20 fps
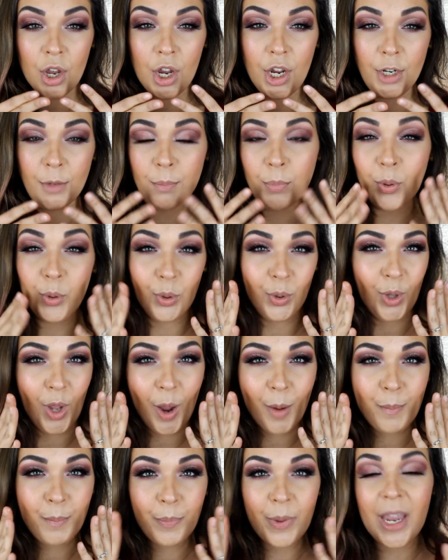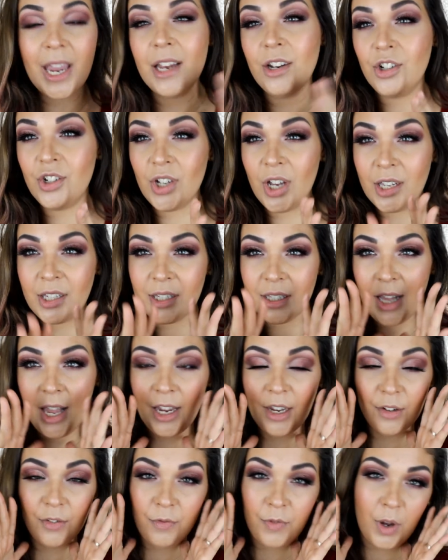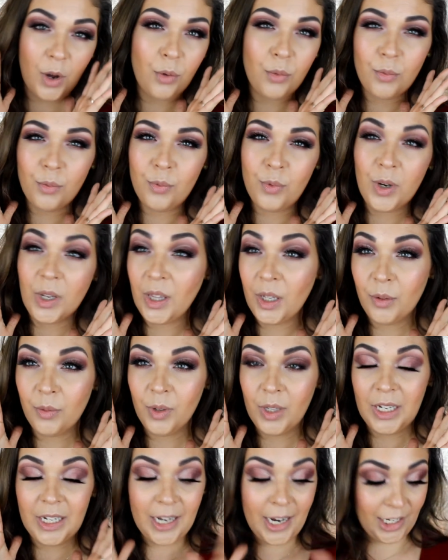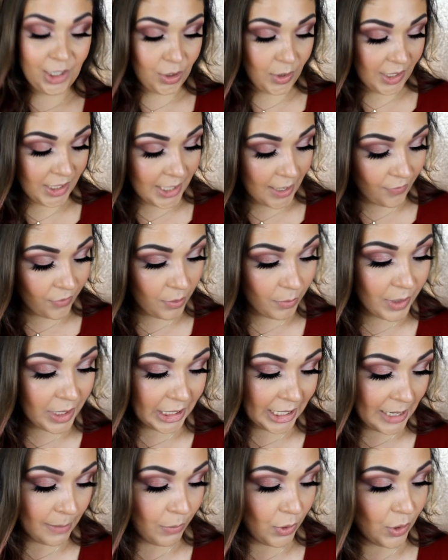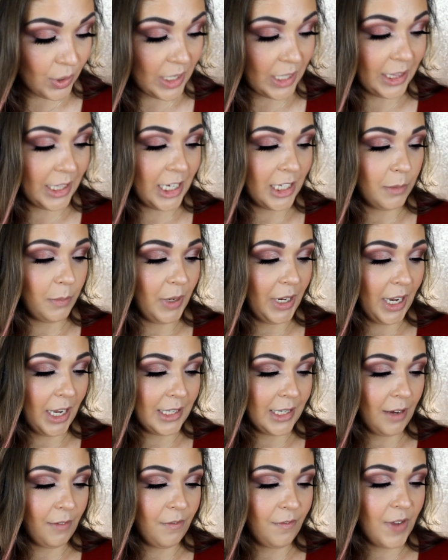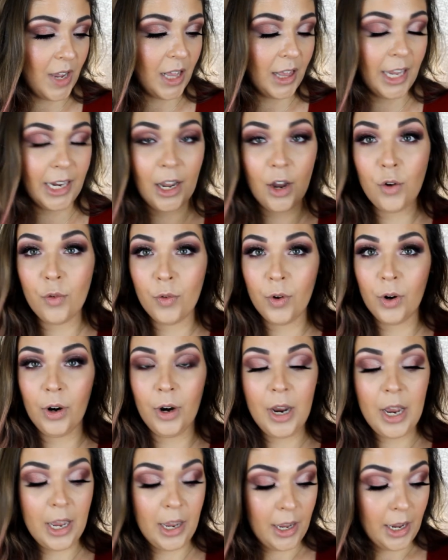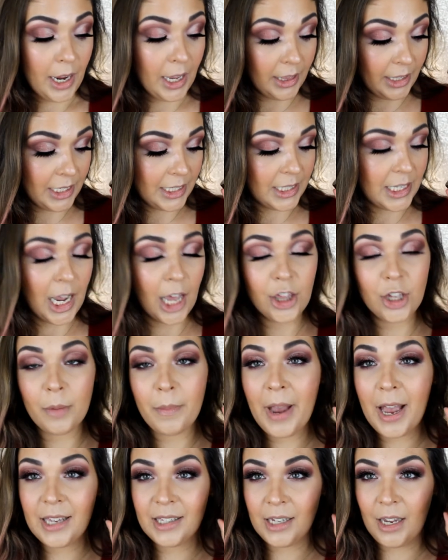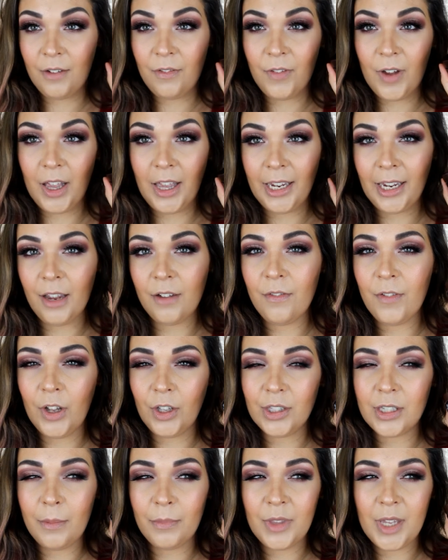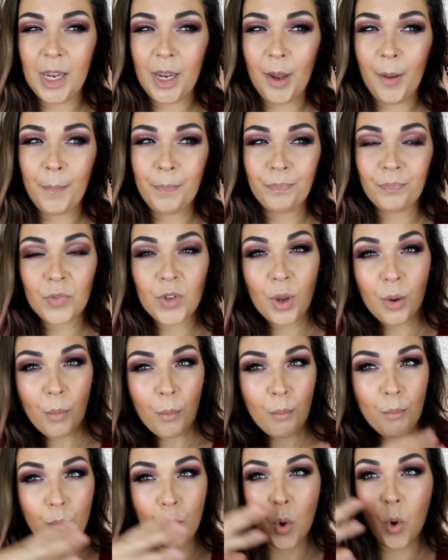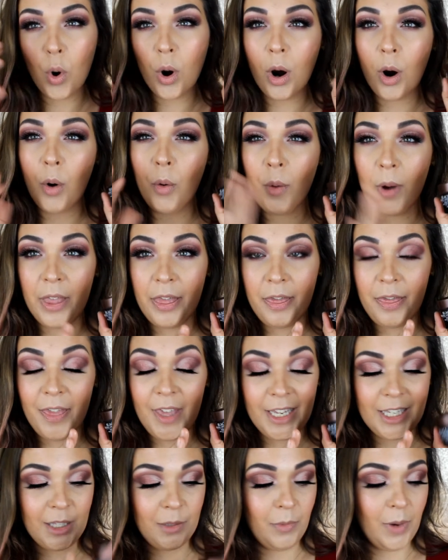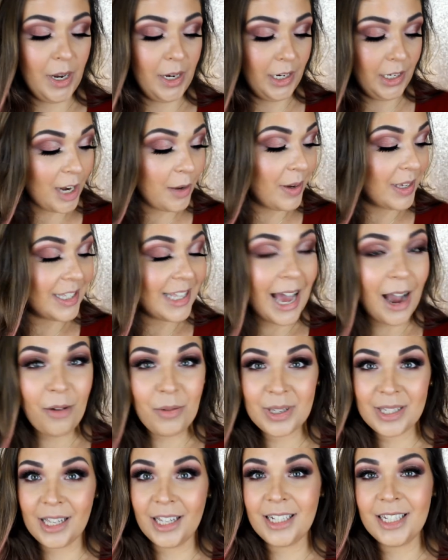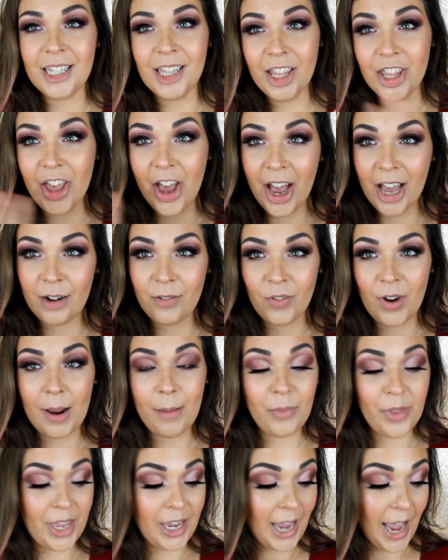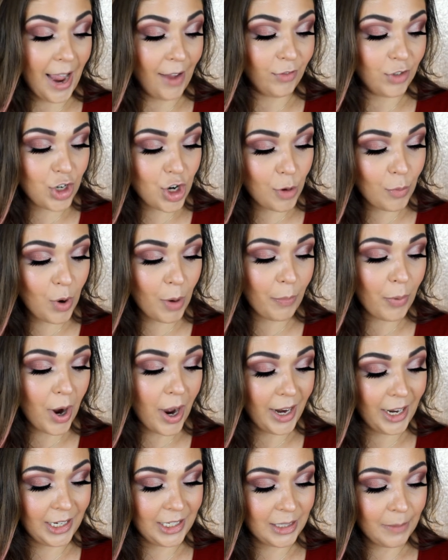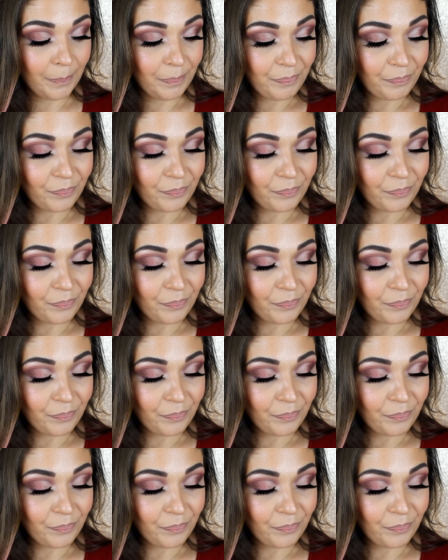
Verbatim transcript: and plump and just like felt really, really nice. So I definitely want to keep using this, because I felt like over at least the other mask, I felt like I felt something more with this one. Anyways, that was a lot of rambling. I have two more products,